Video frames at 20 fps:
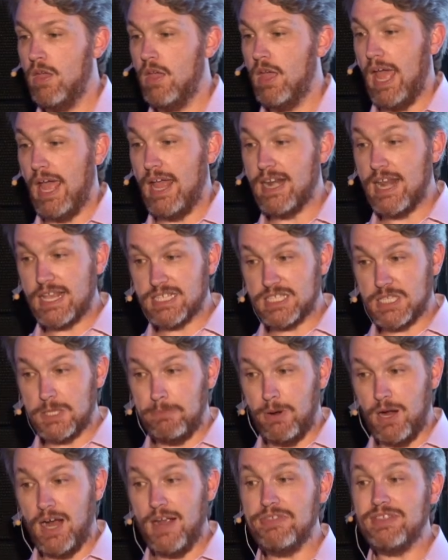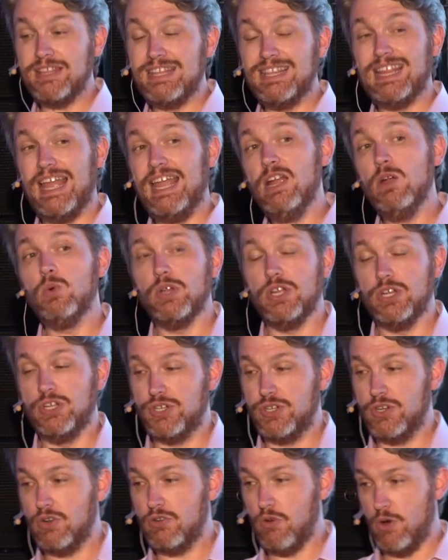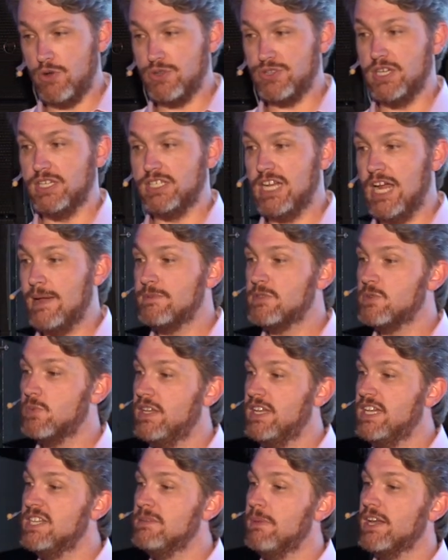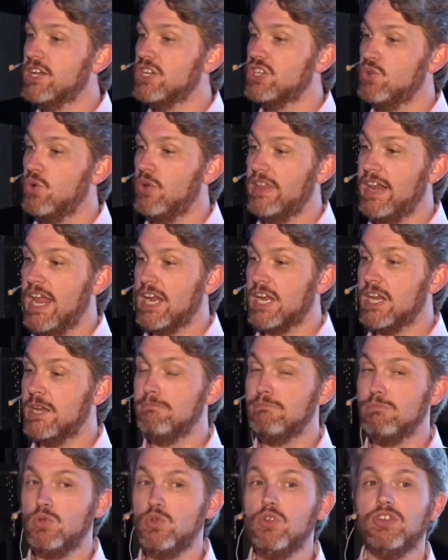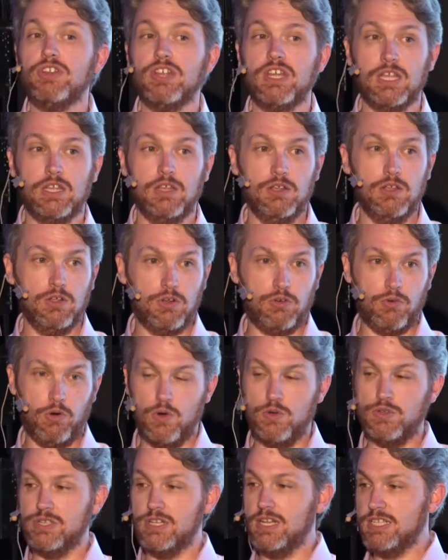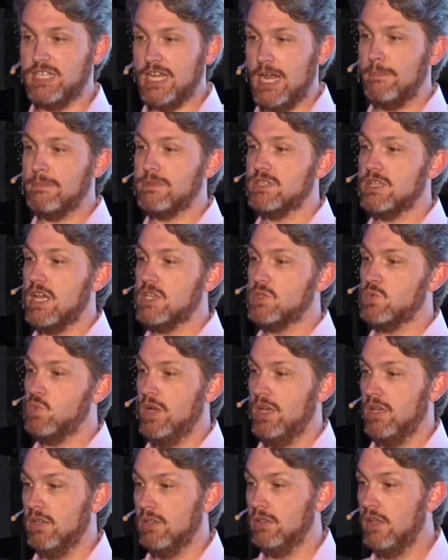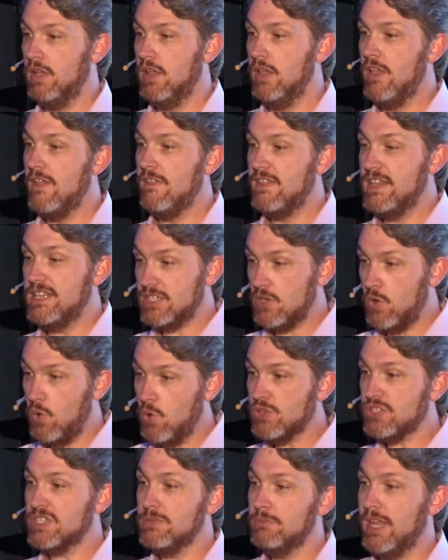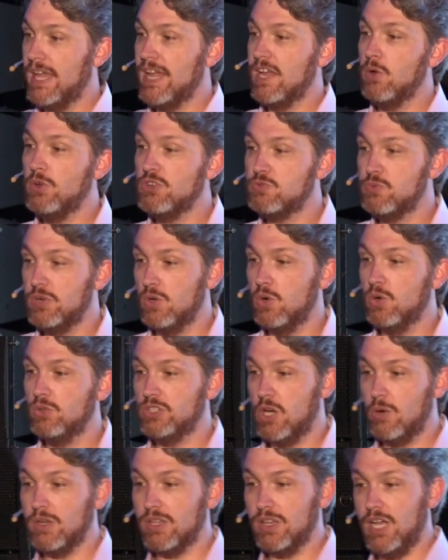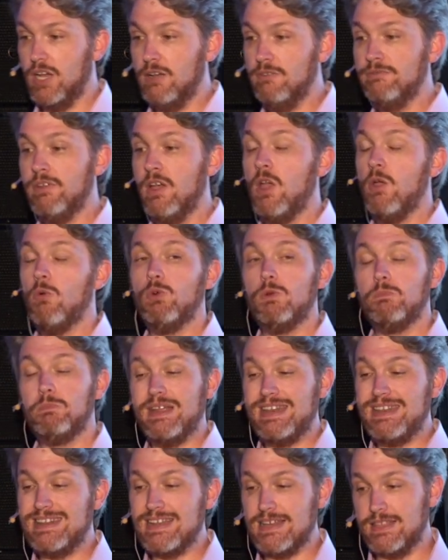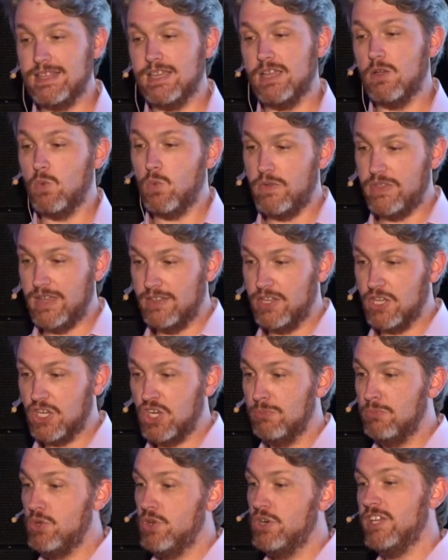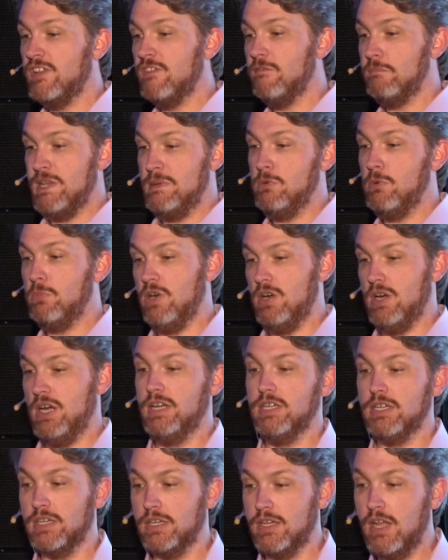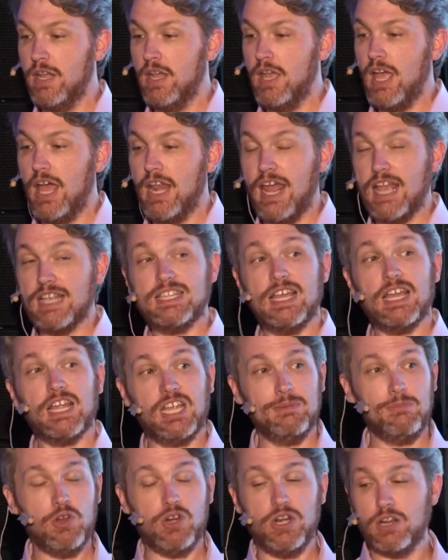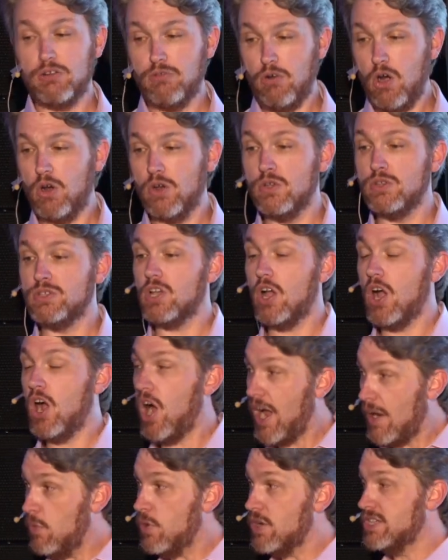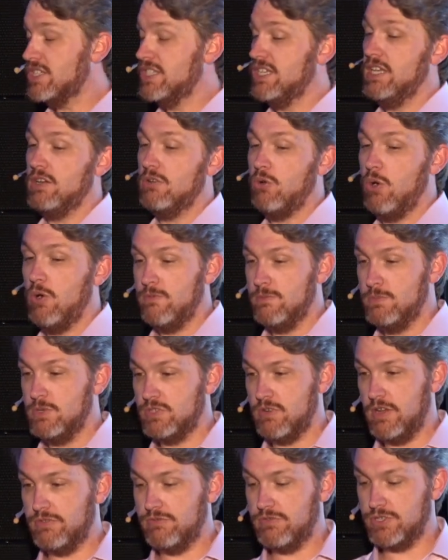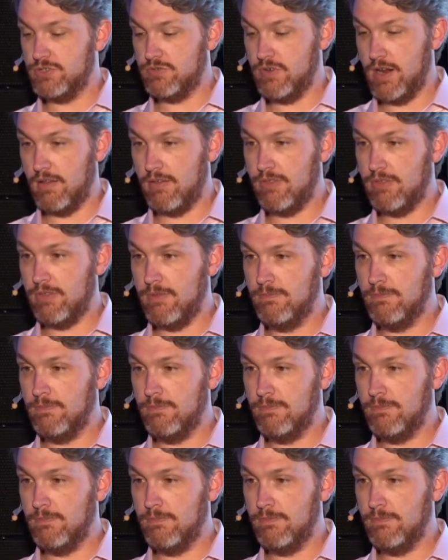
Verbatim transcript: And as the Python language grows and adapts, we need to make sure that our community grows and adapts as well. This awesome language we all know and love would be nothing without the community of people behind it. And as that community grows, I want to see it grow from strength to strength.